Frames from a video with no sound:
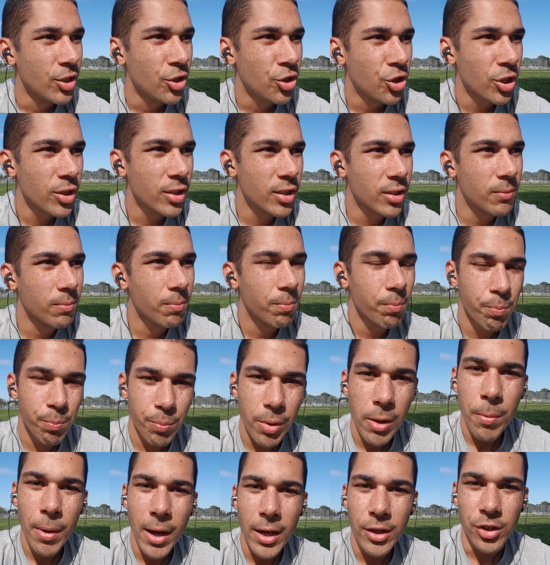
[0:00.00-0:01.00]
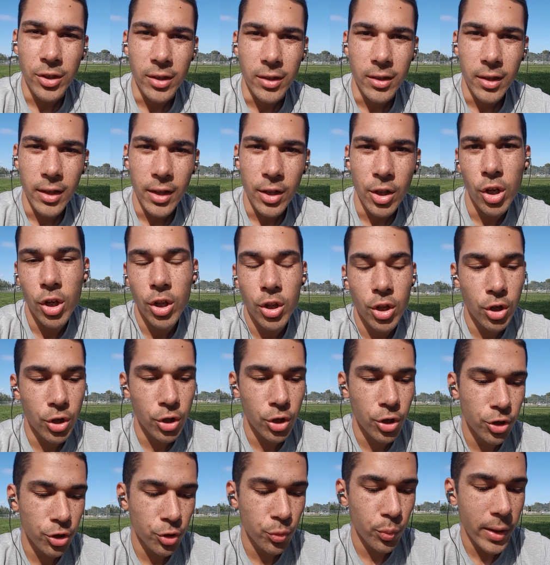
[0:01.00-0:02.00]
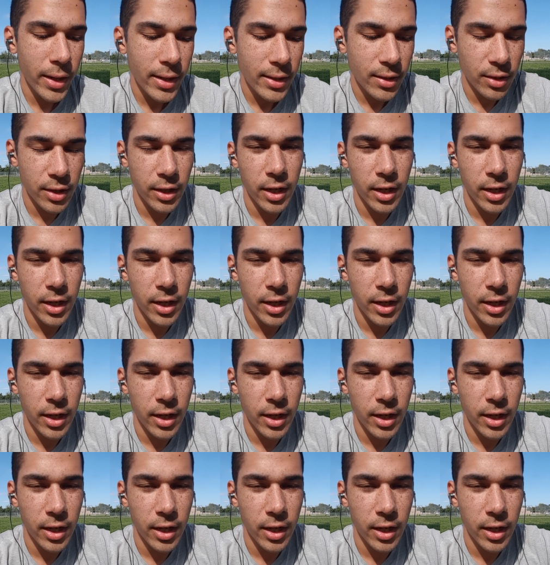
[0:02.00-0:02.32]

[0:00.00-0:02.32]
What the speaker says: Just be patient. There's ways